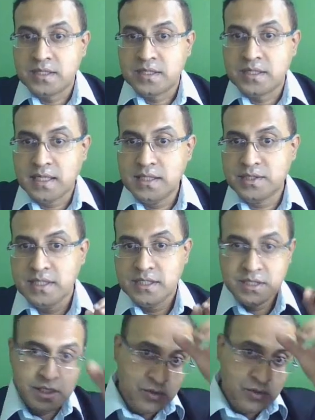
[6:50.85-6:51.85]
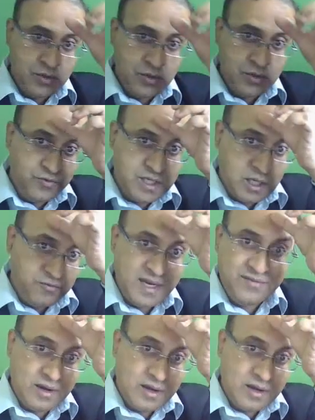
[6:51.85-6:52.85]
The countries which are
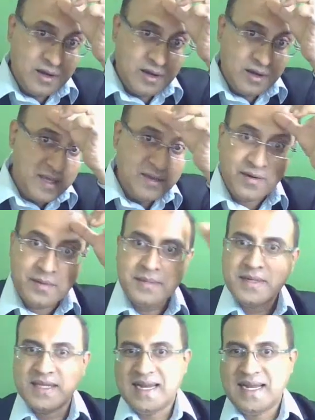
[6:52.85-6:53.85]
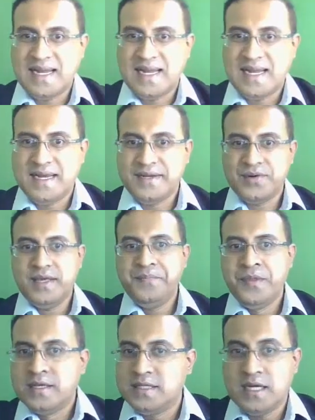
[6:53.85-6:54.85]
very far away from the motherland.
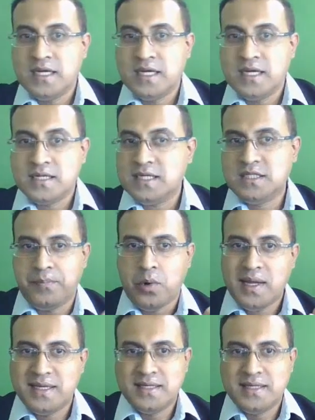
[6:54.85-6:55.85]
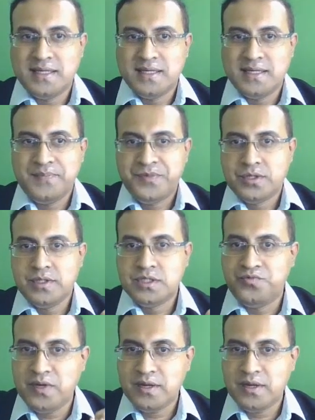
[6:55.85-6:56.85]
Okay, that's the point here. So
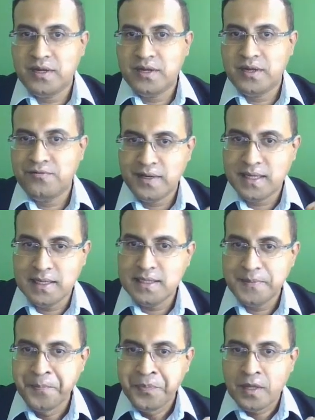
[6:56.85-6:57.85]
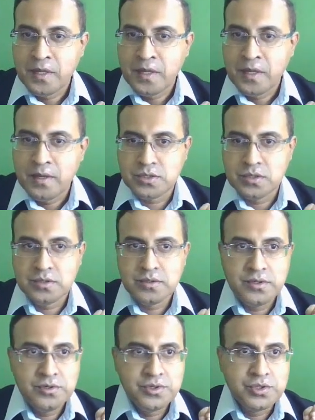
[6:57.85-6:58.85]
it's very, very clear.
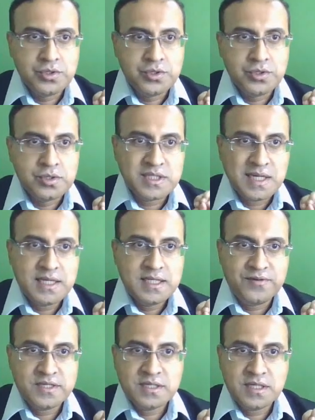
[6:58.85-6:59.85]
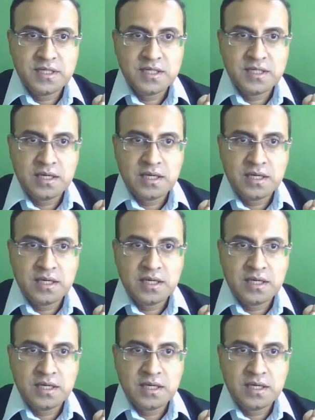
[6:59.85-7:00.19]
So you should study the first